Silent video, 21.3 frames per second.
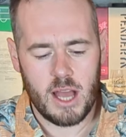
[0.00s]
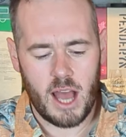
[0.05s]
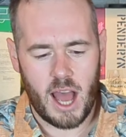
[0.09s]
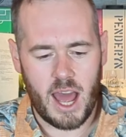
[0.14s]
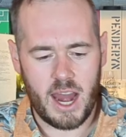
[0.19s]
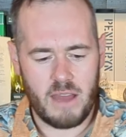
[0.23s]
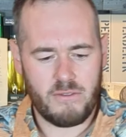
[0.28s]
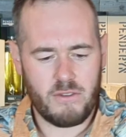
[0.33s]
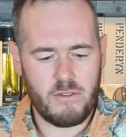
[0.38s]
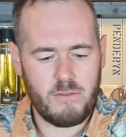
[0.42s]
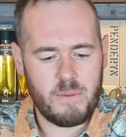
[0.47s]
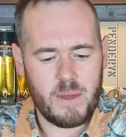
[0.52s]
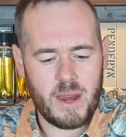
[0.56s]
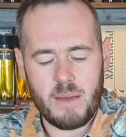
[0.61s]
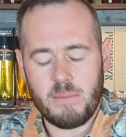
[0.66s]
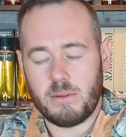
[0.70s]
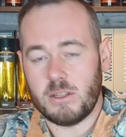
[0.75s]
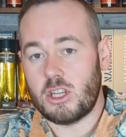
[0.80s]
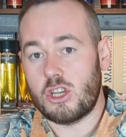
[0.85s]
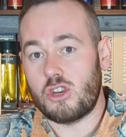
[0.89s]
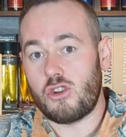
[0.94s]
And if you've been
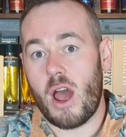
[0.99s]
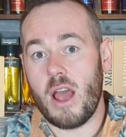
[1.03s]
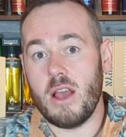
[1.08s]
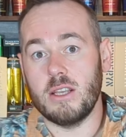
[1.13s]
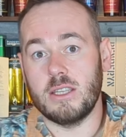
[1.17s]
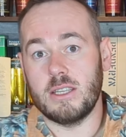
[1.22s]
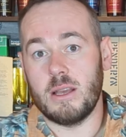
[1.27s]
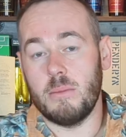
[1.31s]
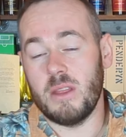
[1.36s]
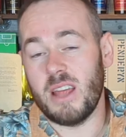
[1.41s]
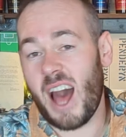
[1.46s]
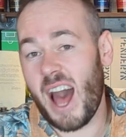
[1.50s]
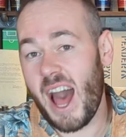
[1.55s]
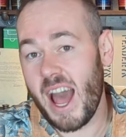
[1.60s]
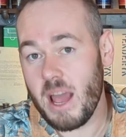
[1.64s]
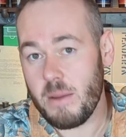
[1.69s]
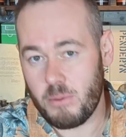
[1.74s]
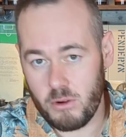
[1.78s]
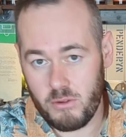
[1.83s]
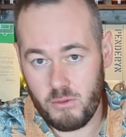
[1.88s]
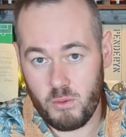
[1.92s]
able to try some of the
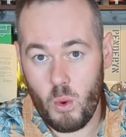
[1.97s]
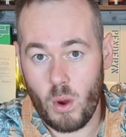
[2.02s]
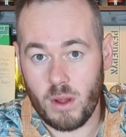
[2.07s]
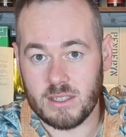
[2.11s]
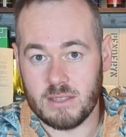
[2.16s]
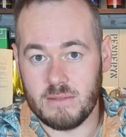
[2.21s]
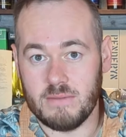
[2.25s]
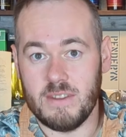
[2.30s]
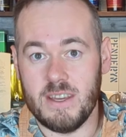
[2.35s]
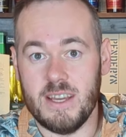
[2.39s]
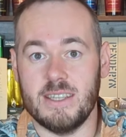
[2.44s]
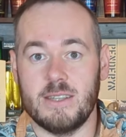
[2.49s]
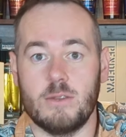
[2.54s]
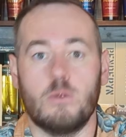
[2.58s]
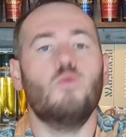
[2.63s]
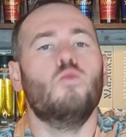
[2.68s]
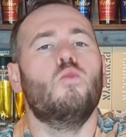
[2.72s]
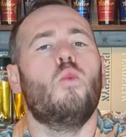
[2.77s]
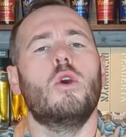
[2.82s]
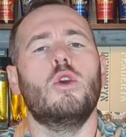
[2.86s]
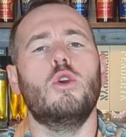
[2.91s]
higher proof ones of these
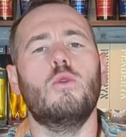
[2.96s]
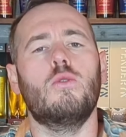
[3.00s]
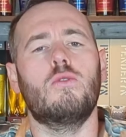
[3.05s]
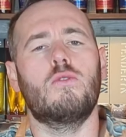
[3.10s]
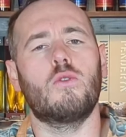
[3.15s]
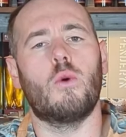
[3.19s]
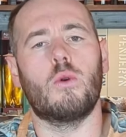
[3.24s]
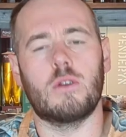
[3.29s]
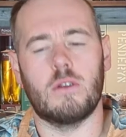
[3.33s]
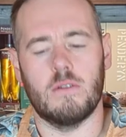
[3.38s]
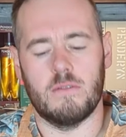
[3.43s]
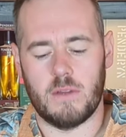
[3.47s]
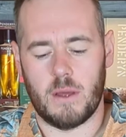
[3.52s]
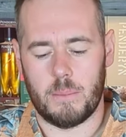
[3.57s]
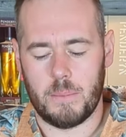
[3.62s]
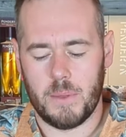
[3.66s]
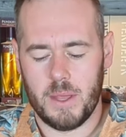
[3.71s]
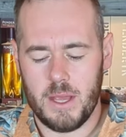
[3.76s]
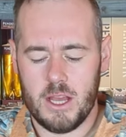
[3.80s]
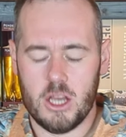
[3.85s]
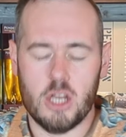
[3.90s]
and what you thought of
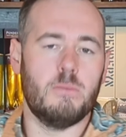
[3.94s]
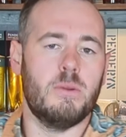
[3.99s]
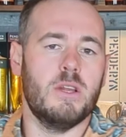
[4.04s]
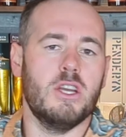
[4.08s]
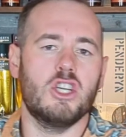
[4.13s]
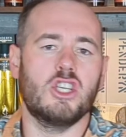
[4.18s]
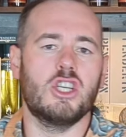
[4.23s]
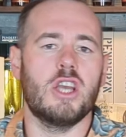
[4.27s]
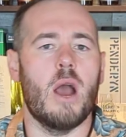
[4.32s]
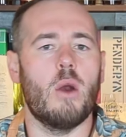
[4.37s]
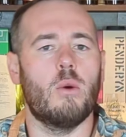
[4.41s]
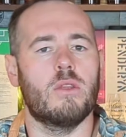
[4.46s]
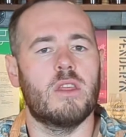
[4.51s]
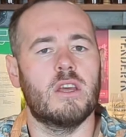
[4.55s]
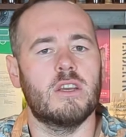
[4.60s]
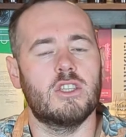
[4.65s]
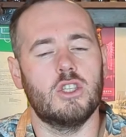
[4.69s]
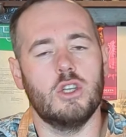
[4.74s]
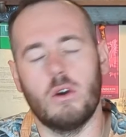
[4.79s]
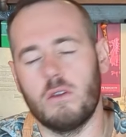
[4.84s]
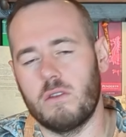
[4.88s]
them, please share with
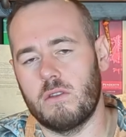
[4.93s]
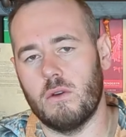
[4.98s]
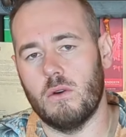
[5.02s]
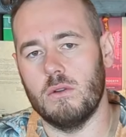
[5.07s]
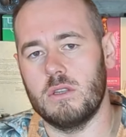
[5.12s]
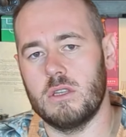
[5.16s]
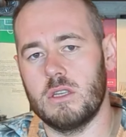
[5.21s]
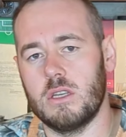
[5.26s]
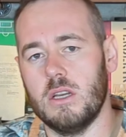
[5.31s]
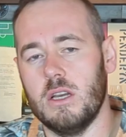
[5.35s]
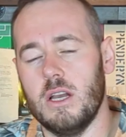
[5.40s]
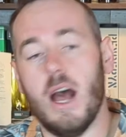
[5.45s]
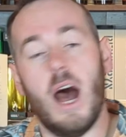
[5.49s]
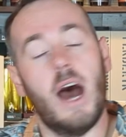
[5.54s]
us your thoughts.